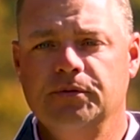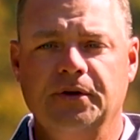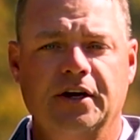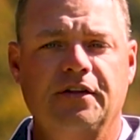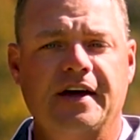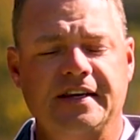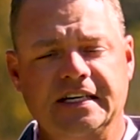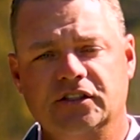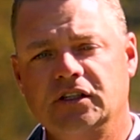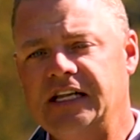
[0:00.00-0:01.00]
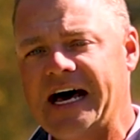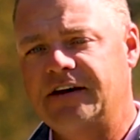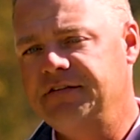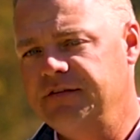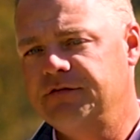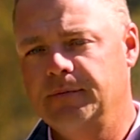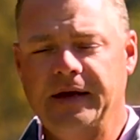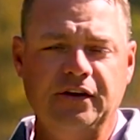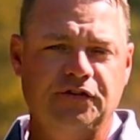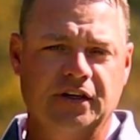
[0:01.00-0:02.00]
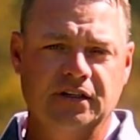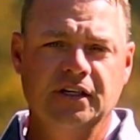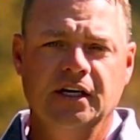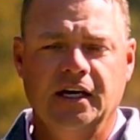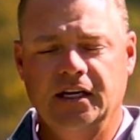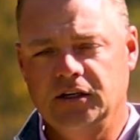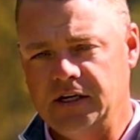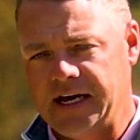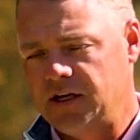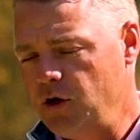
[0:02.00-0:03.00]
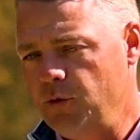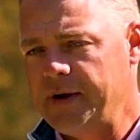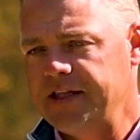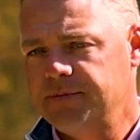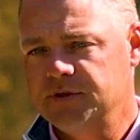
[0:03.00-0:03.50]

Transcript: are you the player that needs a lot of information and kind of go by the